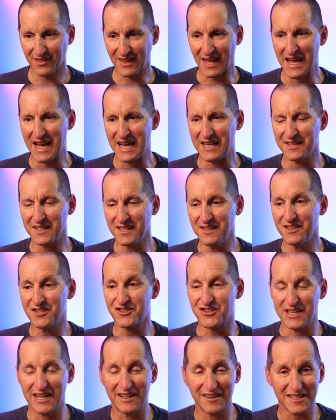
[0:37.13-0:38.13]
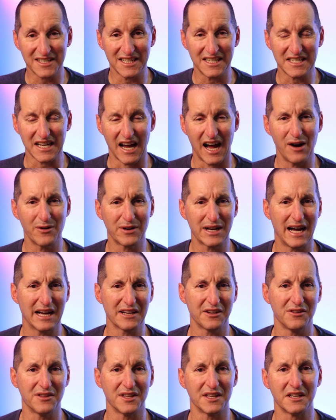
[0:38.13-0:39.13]
And in the generic sense, I would
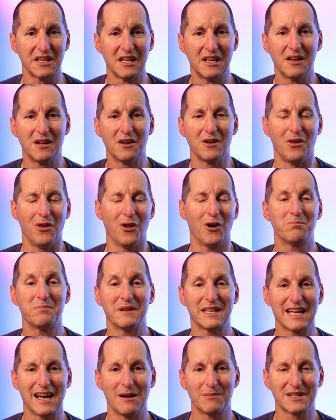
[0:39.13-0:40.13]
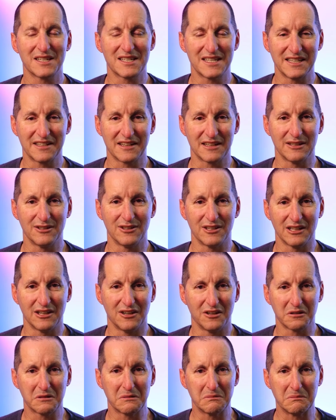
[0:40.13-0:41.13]
argue that not being able to see an alert
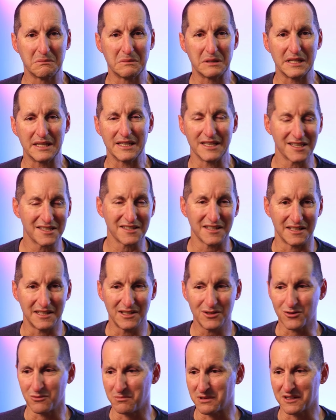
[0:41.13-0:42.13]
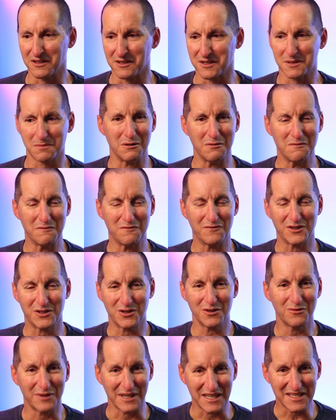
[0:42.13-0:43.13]
log isn't an issue because for
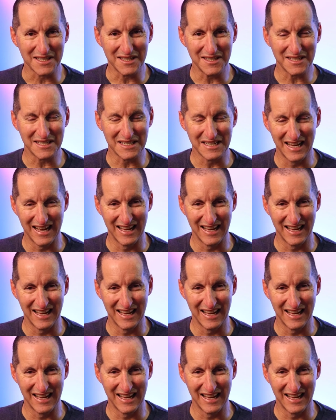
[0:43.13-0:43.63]
two reasons.